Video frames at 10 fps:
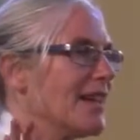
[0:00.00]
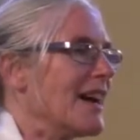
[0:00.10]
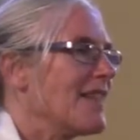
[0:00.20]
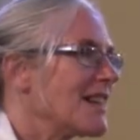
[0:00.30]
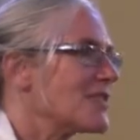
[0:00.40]

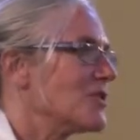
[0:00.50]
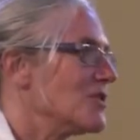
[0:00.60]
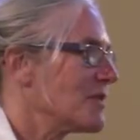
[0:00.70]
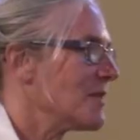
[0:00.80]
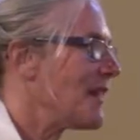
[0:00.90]
And that's all
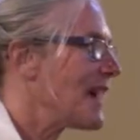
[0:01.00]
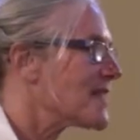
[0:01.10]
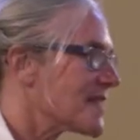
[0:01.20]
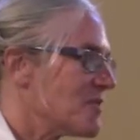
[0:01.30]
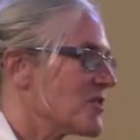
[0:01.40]
from the fact
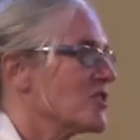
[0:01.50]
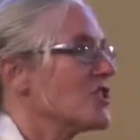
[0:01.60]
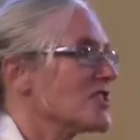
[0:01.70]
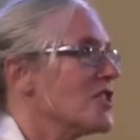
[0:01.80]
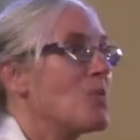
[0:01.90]
that someone's
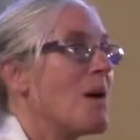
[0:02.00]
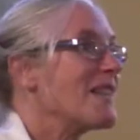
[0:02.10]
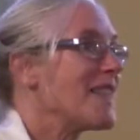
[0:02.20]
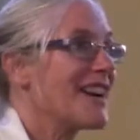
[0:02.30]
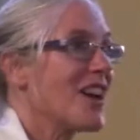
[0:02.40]
just not
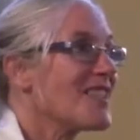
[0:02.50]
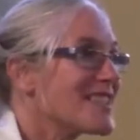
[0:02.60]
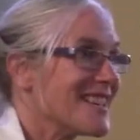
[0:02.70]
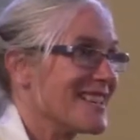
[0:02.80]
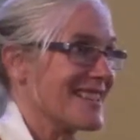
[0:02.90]
wearing their
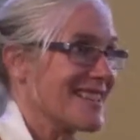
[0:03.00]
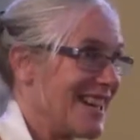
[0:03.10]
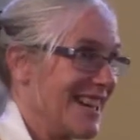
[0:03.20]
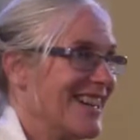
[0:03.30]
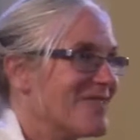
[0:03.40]
glasses today.